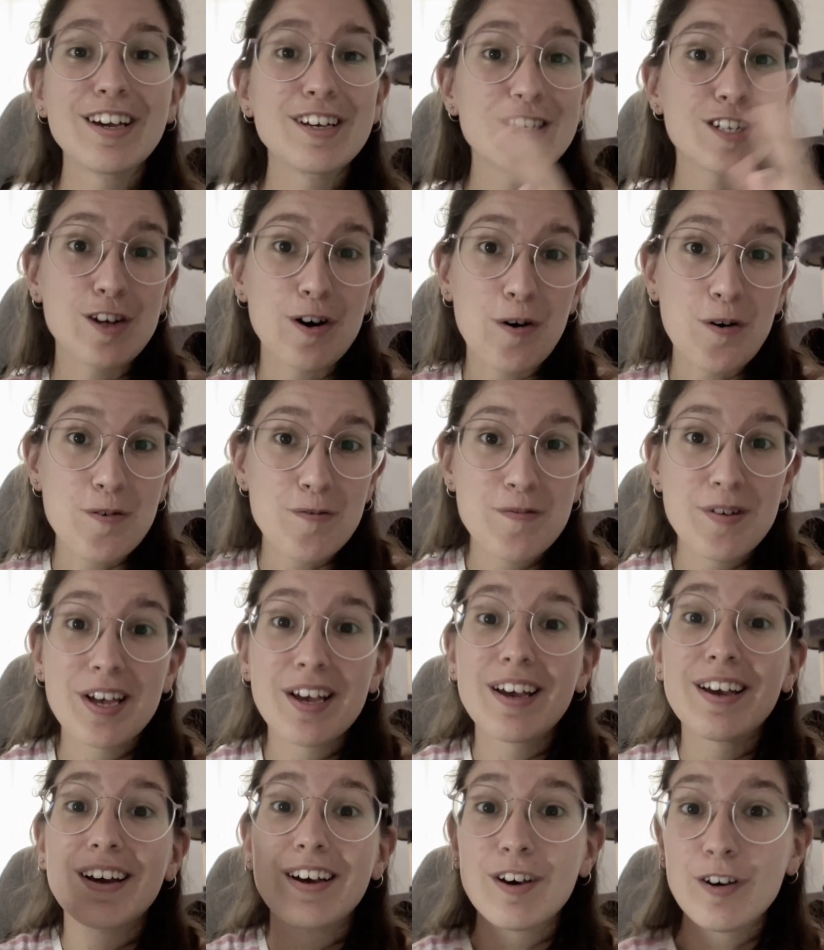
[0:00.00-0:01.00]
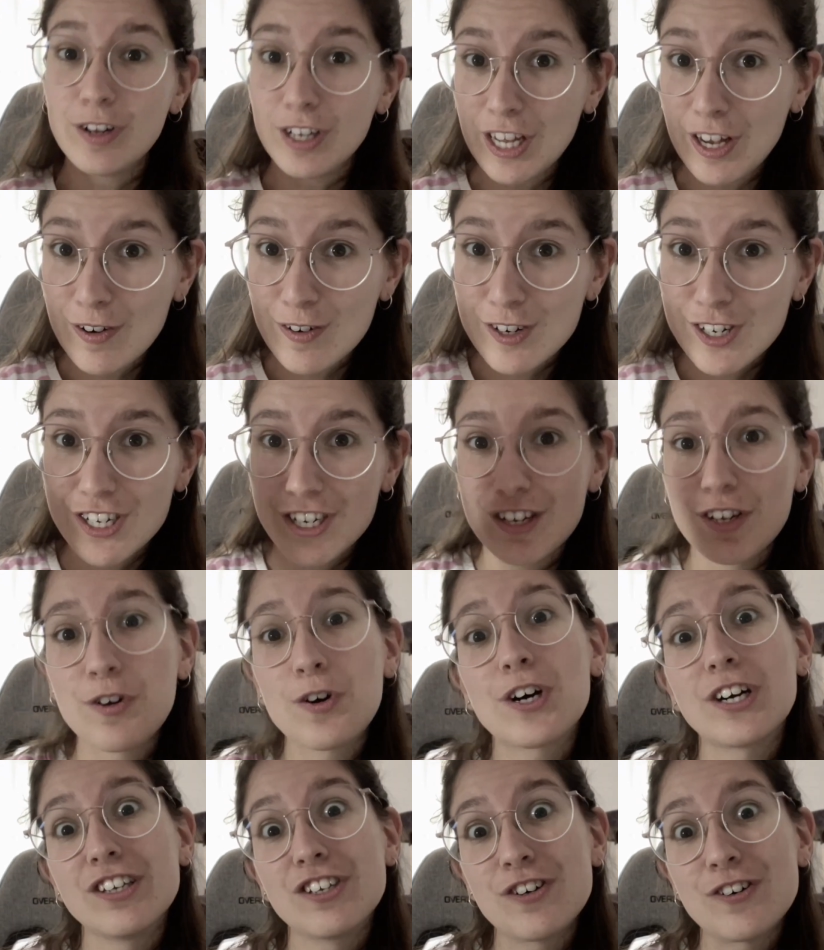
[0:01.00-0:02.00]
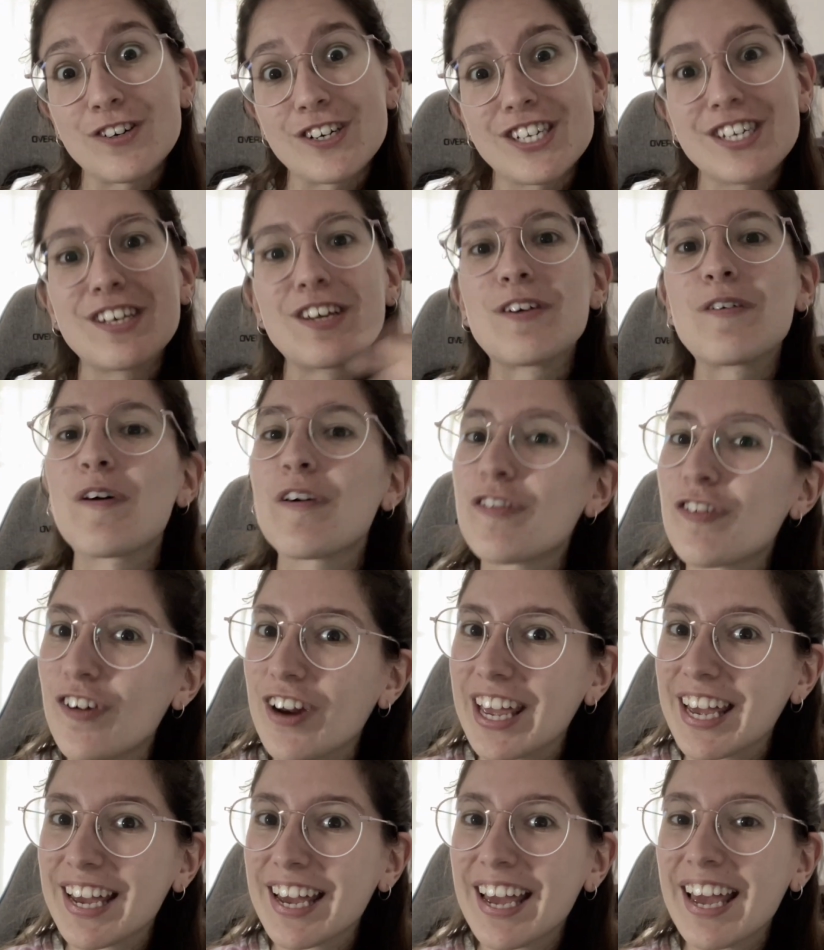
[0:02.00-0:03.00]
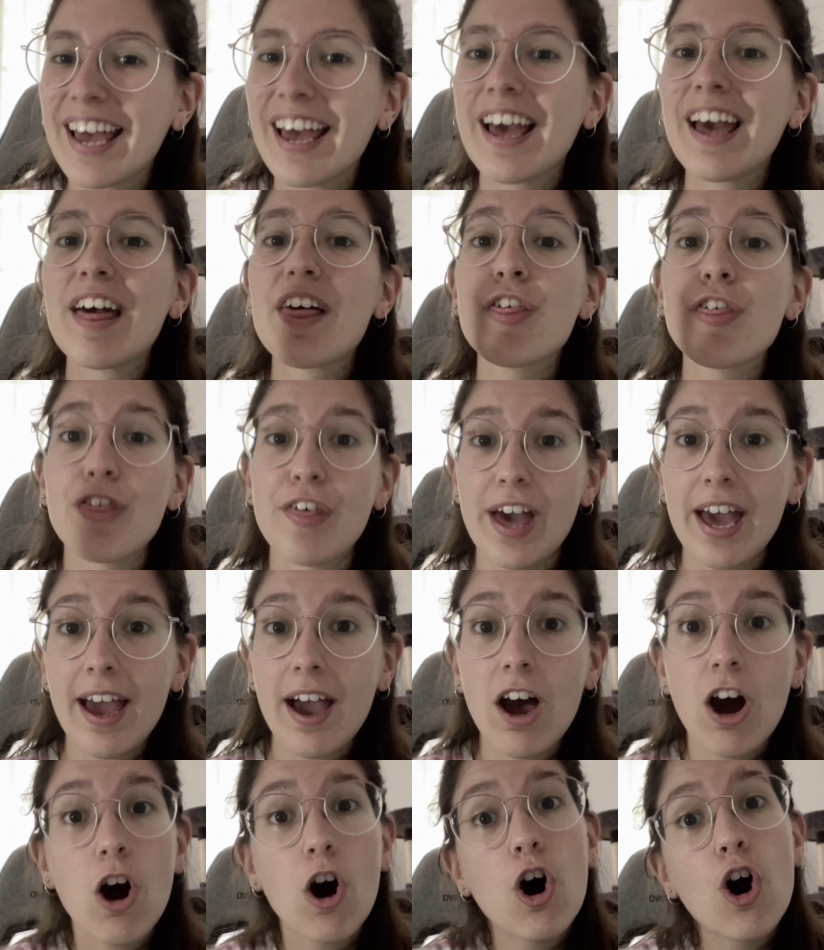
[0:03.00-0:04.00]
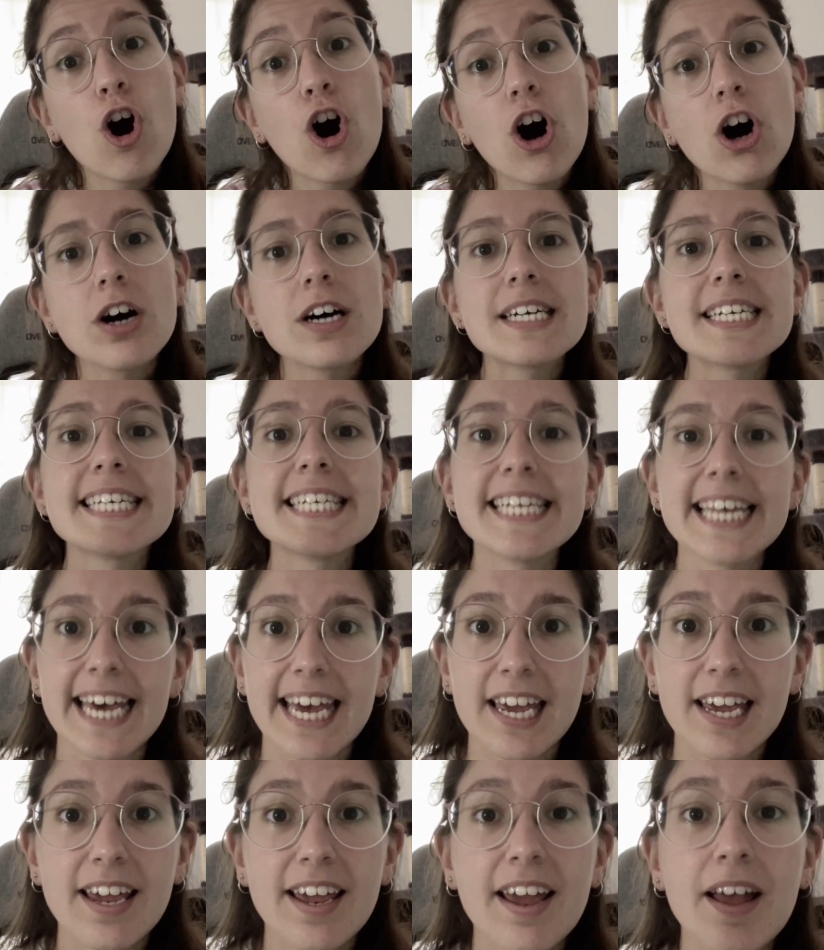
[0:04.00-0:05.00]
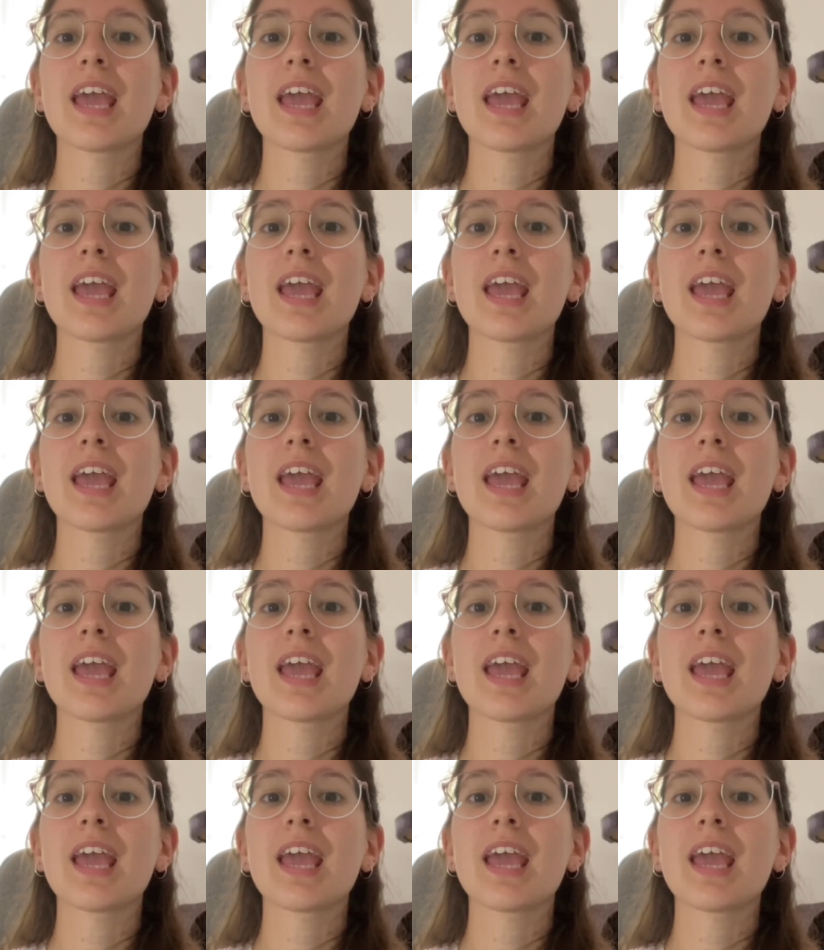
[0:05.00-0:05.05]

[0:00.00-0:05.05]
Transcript: So, good news! You can choose. You are free. C o C.